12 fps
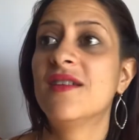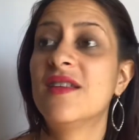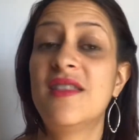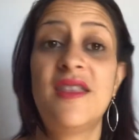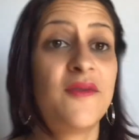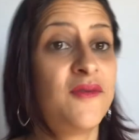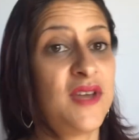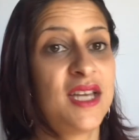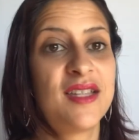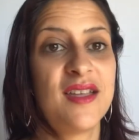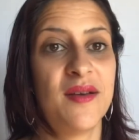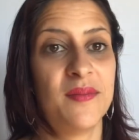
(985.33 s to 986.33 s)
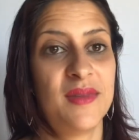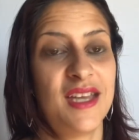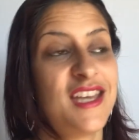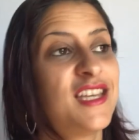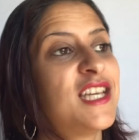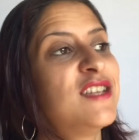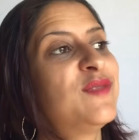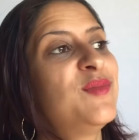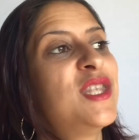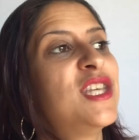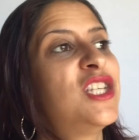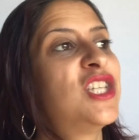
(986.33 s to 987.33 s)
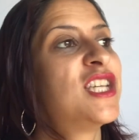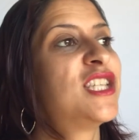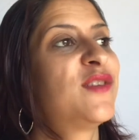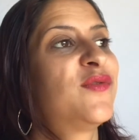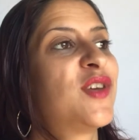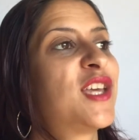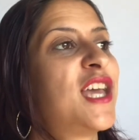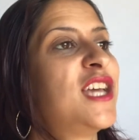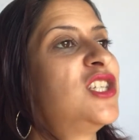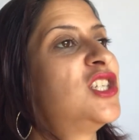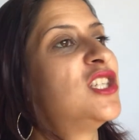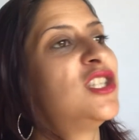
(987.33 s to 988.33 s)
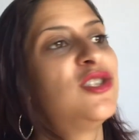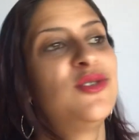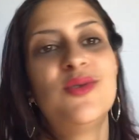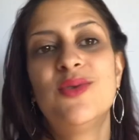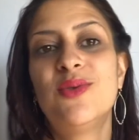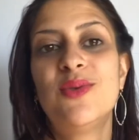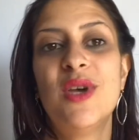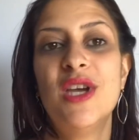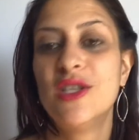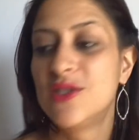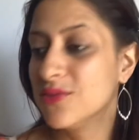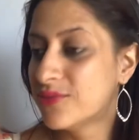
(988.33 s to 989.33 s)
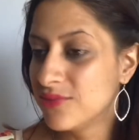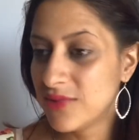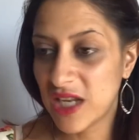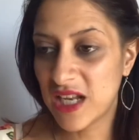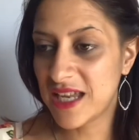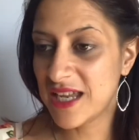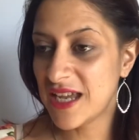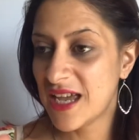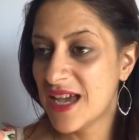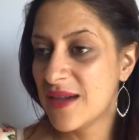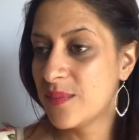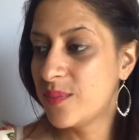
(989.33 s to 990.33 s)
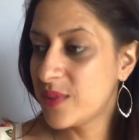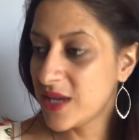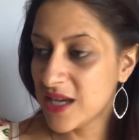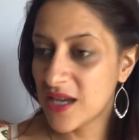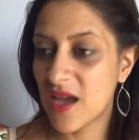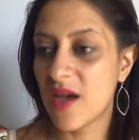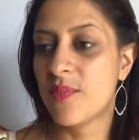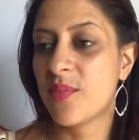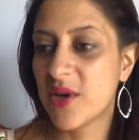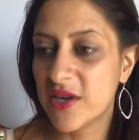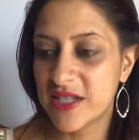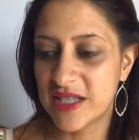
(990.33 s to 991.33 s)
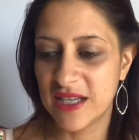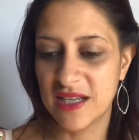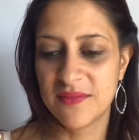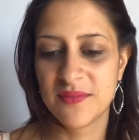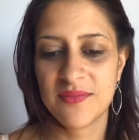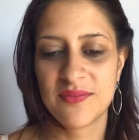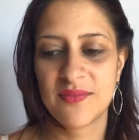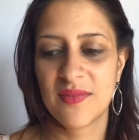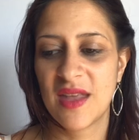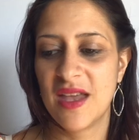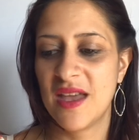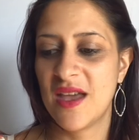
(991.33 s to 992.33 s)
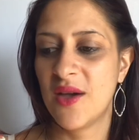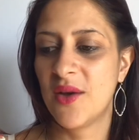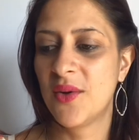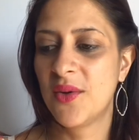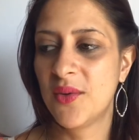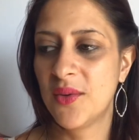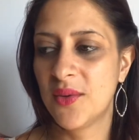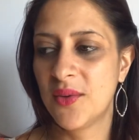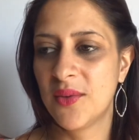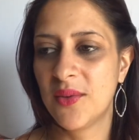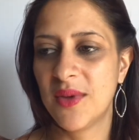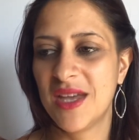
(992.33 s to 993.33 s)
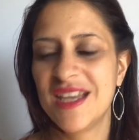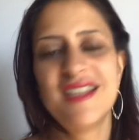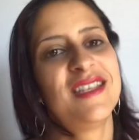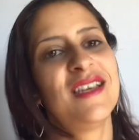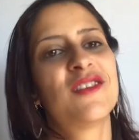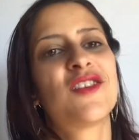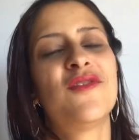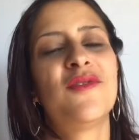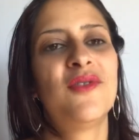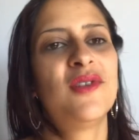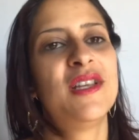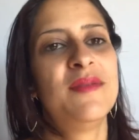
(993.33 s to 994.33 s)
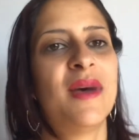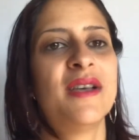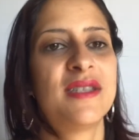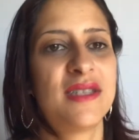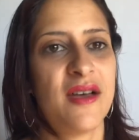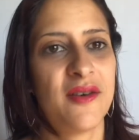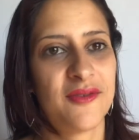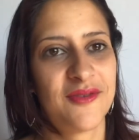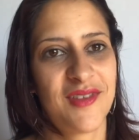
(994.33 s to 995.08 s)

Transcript: the victim. It gives me the justification to really be a person who isn't fully myself.